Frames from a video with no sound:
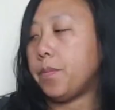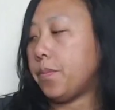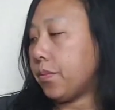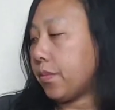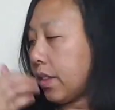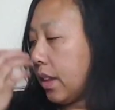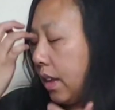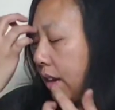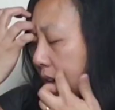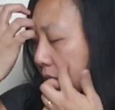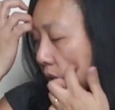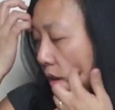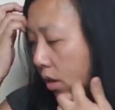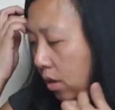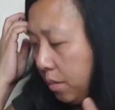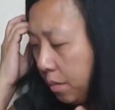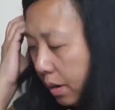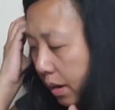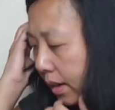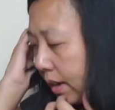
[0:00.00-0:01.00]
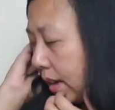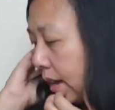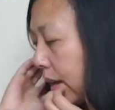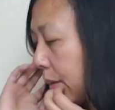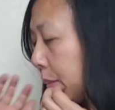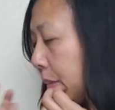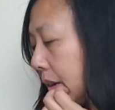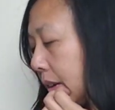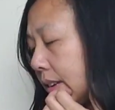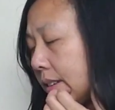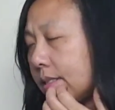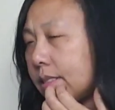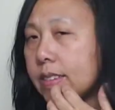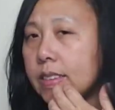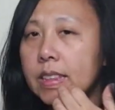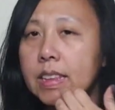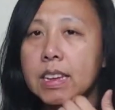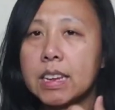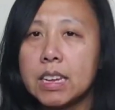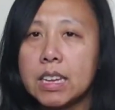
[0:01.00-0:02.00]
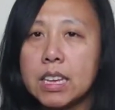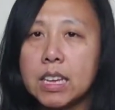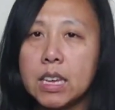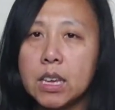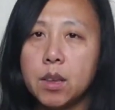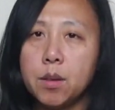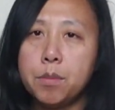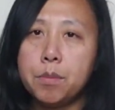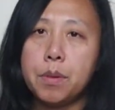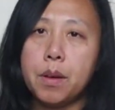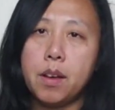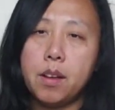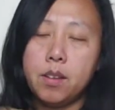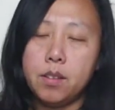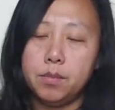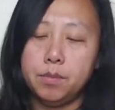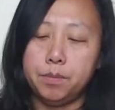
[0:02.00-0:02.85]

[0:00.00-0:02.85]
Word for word: And I hope my camera doesn't like keep um